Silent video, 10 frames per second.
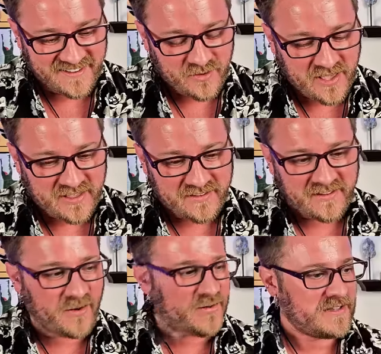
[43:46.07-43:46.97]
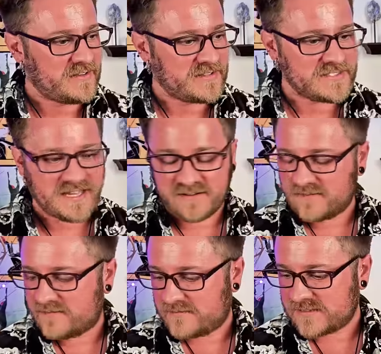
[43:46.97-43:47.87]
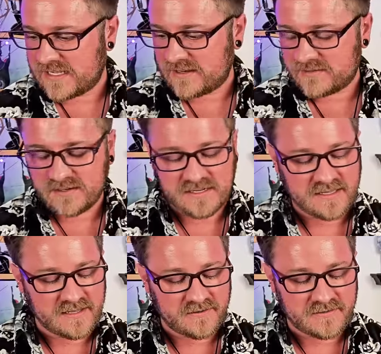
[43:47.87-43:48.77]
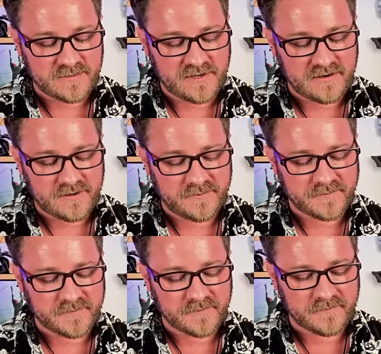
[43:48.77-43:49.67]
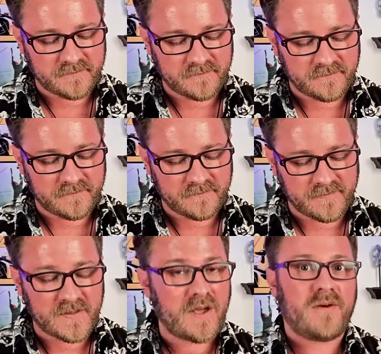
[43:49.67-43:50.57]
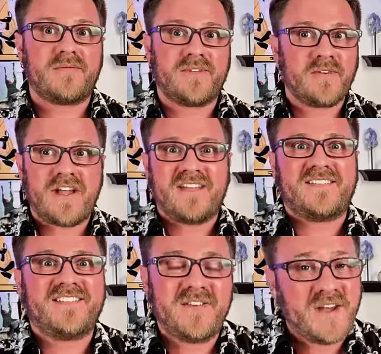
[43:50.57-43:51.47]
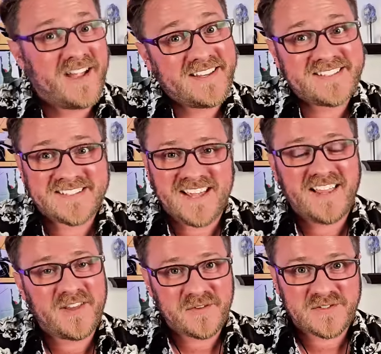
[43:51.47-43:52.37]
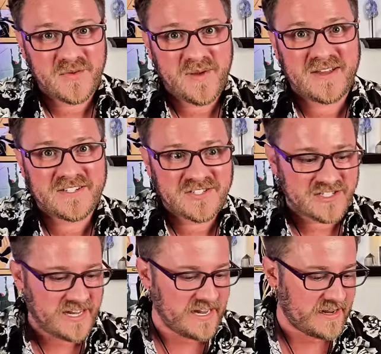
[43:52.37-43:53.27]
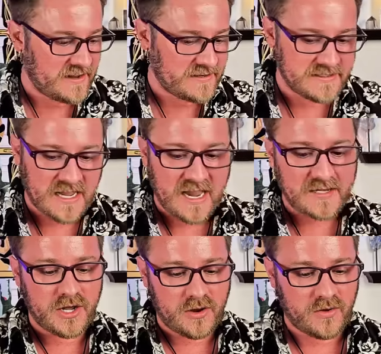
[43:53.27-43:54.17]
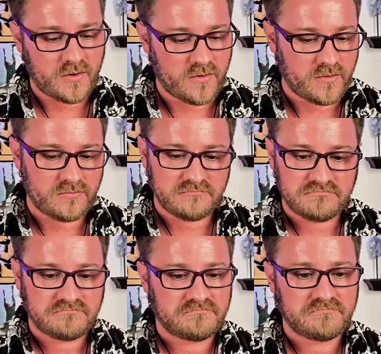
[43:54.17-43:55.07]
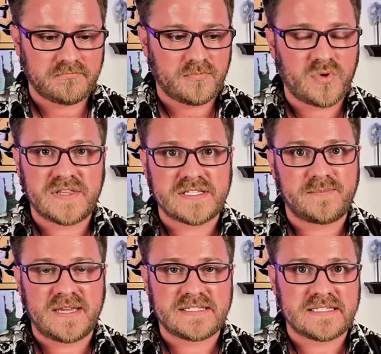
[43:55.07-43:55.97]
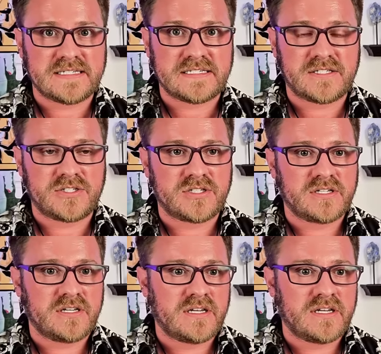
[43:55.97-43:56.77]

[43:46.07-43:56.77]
Okay, is that anything else, Spirit? No, okay. You guys, I love you so much. And I know with this message,